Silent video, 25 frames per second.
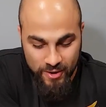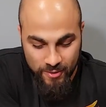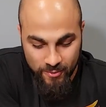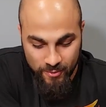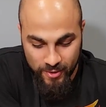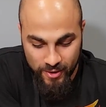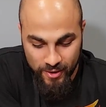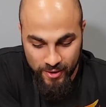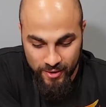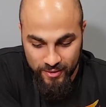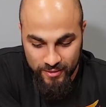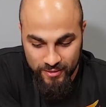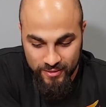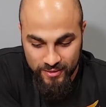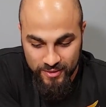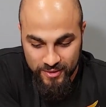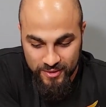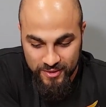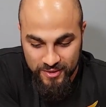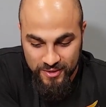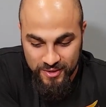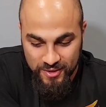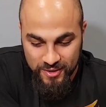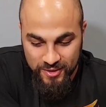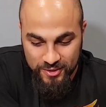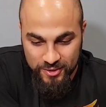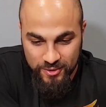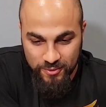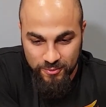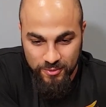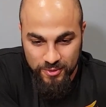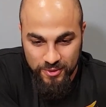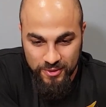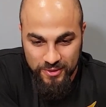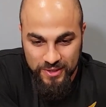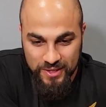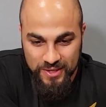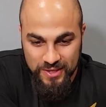where you
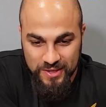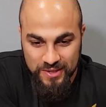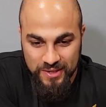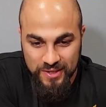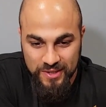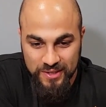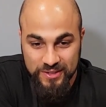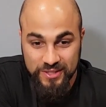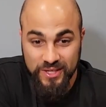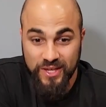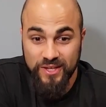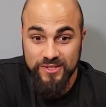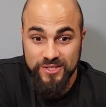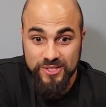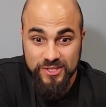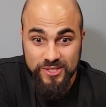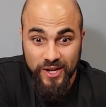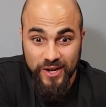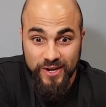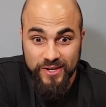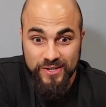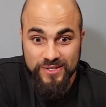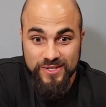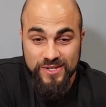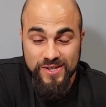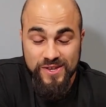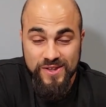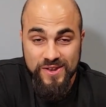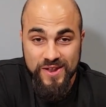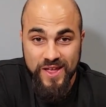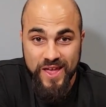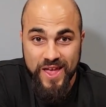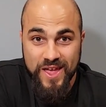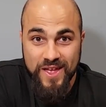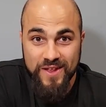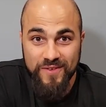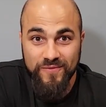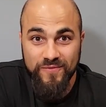really get sucked in
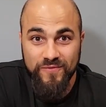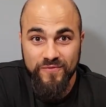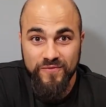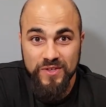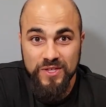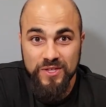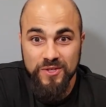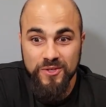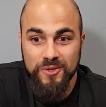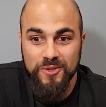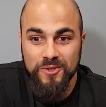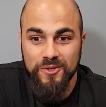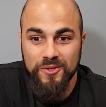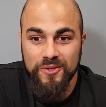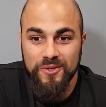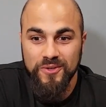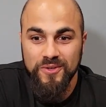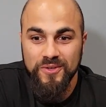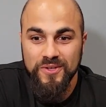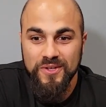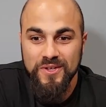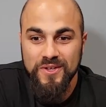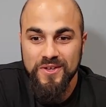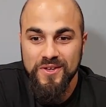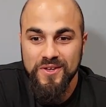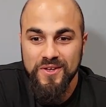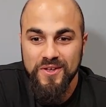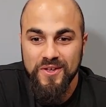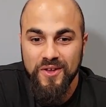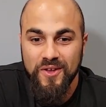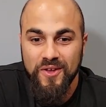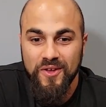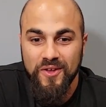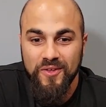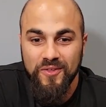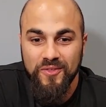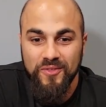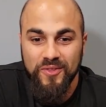and feel
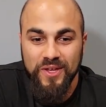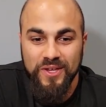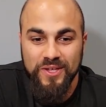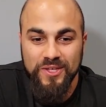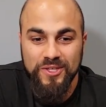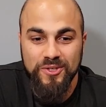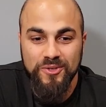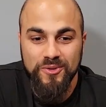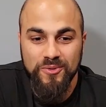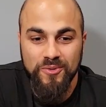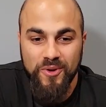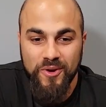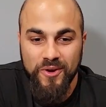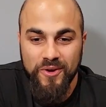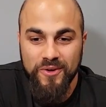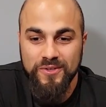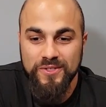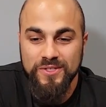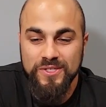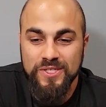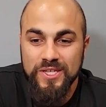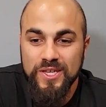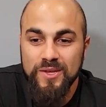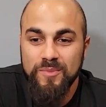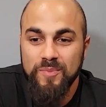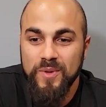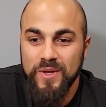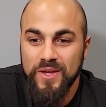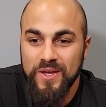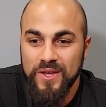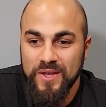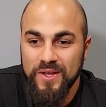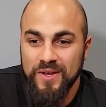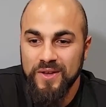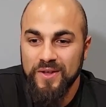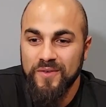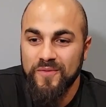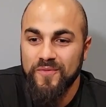like you are deep
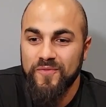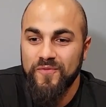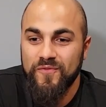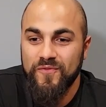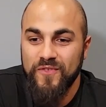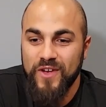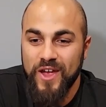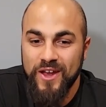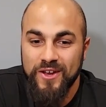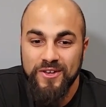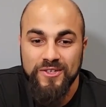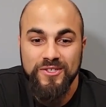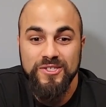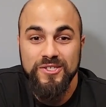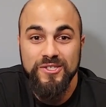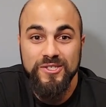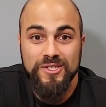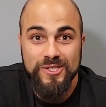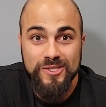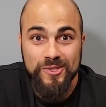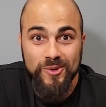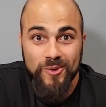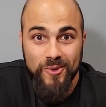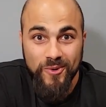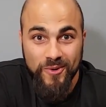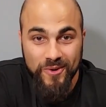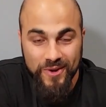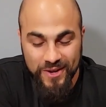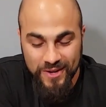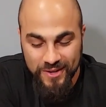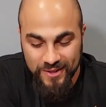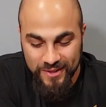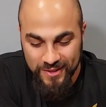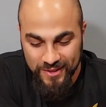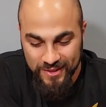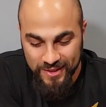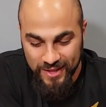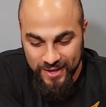in a fantasy story
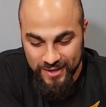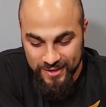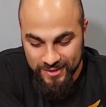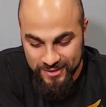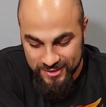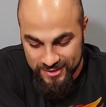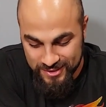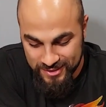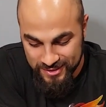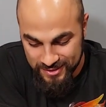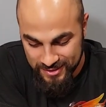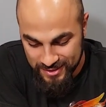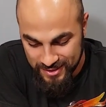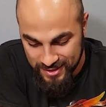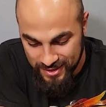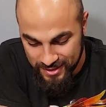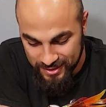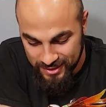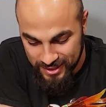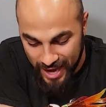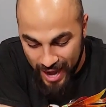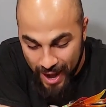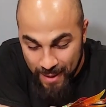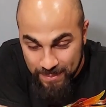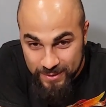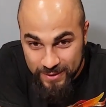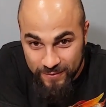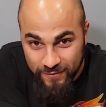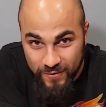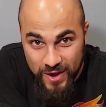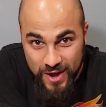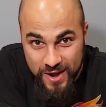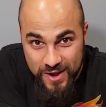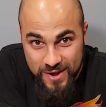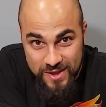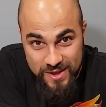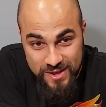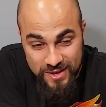that is
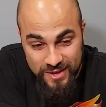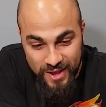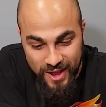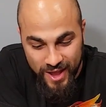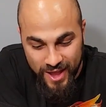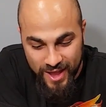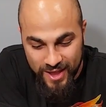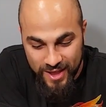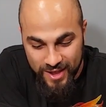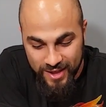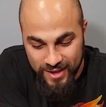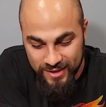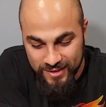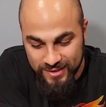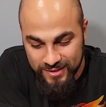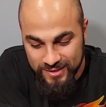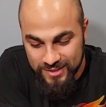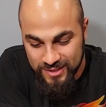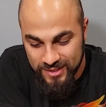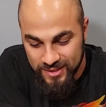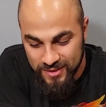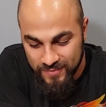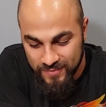captivating and